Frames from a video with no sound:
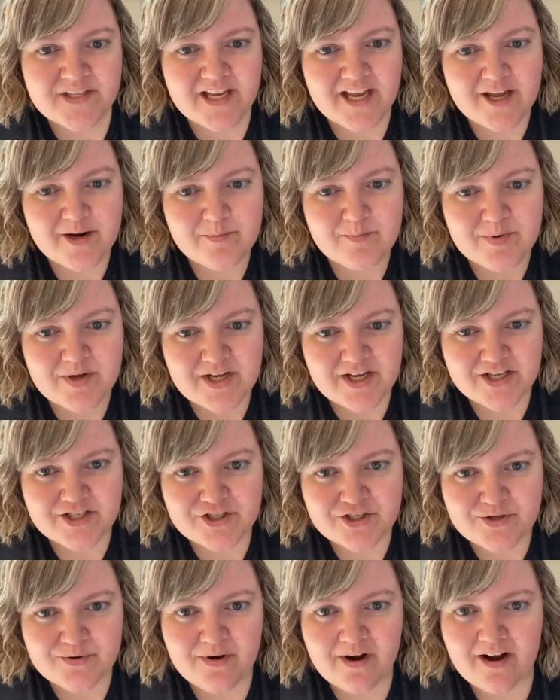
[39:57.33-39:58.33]
And
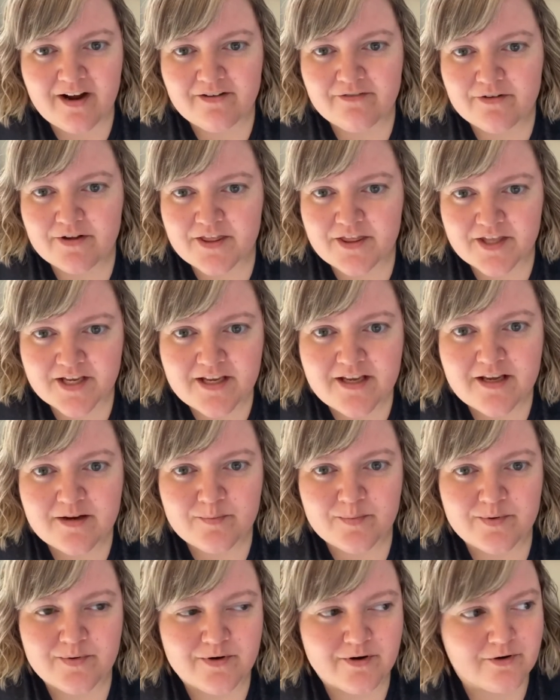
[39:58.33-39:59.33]
because you have a
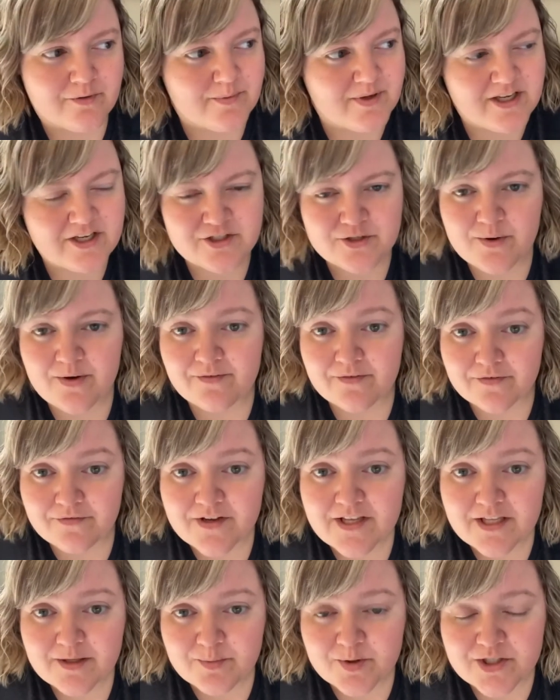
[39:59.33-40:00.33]

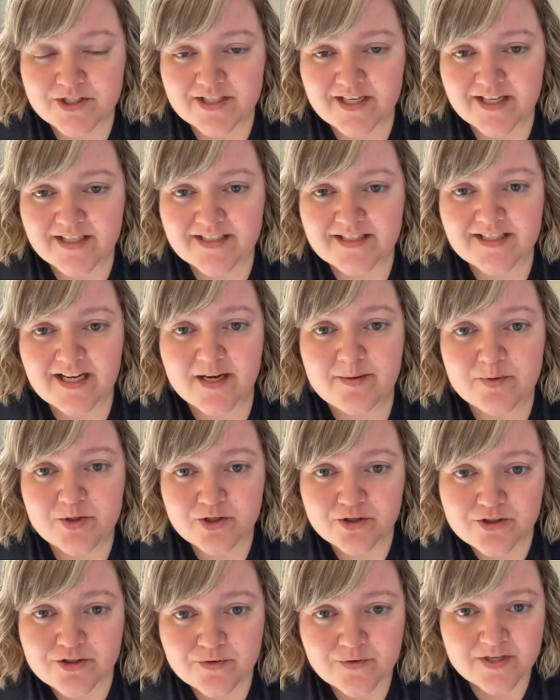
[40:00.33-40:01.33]
feeling personality type,
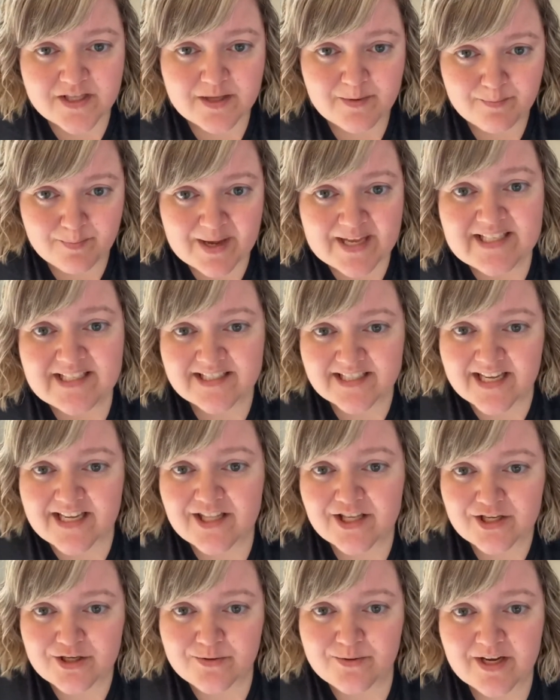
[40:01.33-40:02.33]
you're doing the best thing
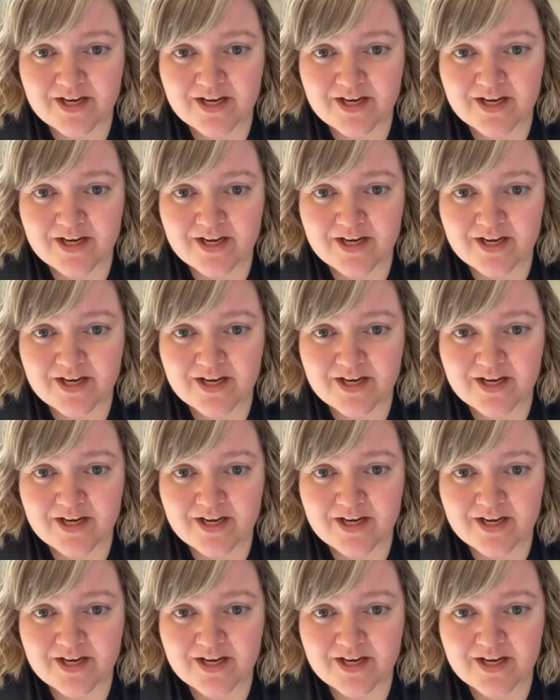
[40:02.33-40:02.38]
that you